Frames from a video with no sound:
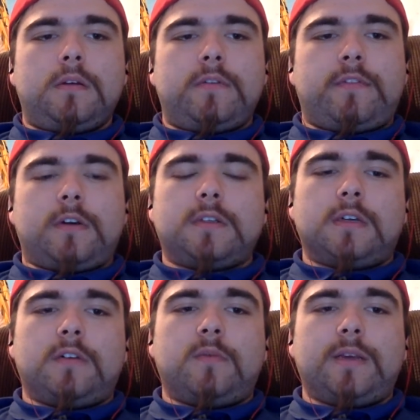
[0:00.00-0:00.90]
First
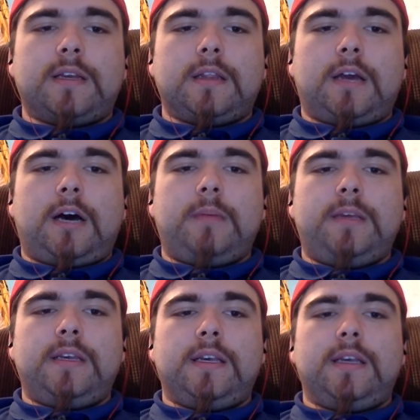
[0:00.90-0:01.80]
off, we could
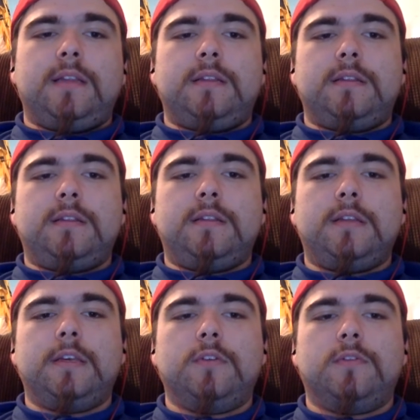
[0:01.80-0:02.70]
lobby in
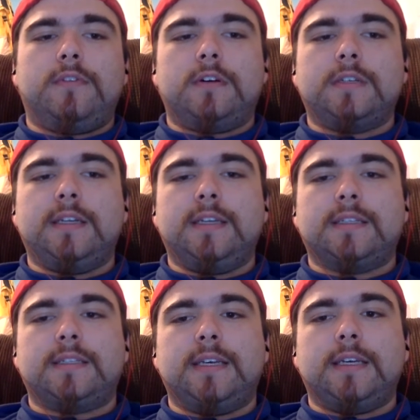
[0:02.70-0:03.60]
the university and
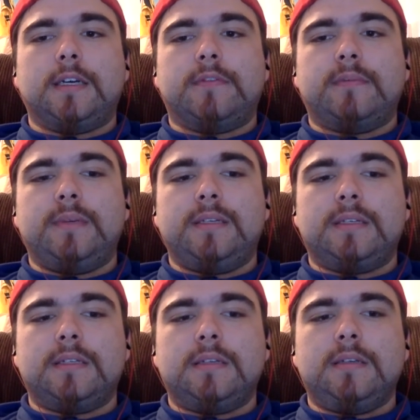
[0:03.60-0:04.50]
state
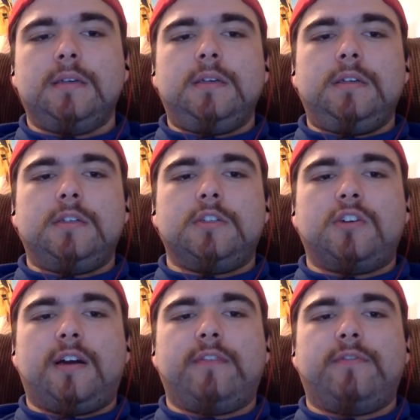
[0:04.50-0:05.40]
governments to
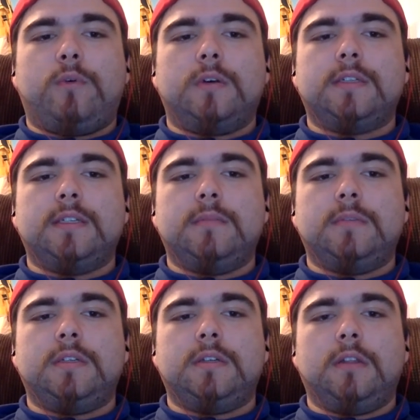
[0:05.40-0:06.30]
try to force them
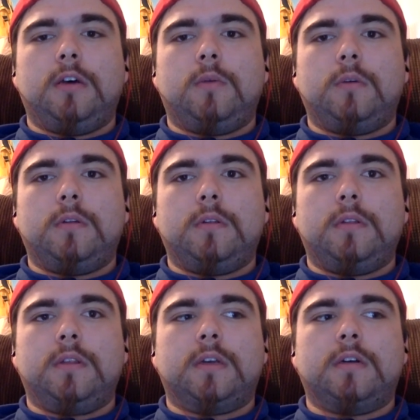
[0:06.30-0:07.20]
to lower
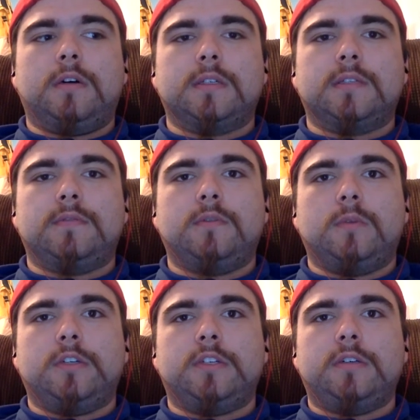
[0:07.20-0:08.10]
the cost of
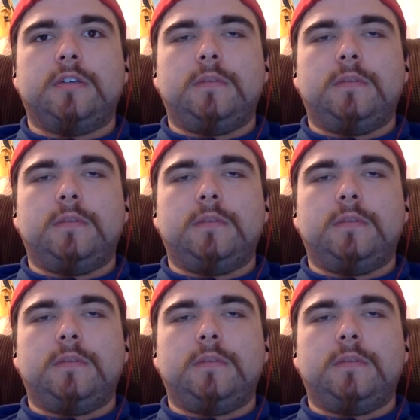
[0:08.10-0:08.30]
tuition.